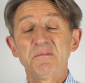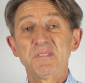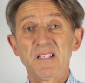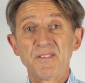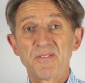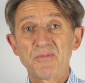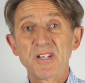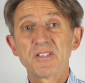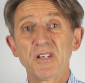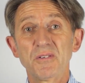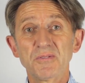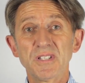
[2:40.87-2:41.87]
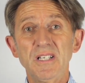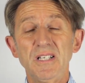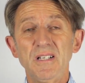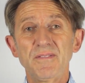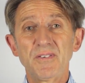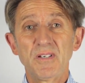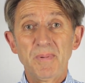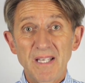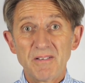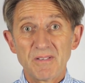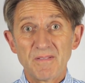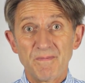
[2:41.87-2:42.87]
the threshold for
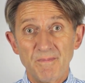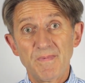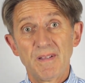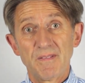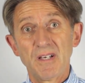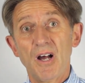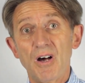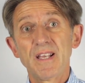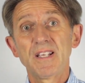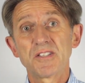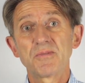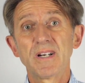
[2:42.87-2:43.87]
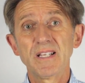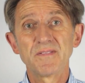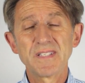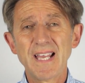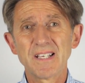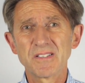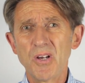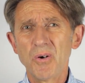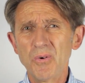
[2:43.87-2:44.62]
being the highest rate of tax.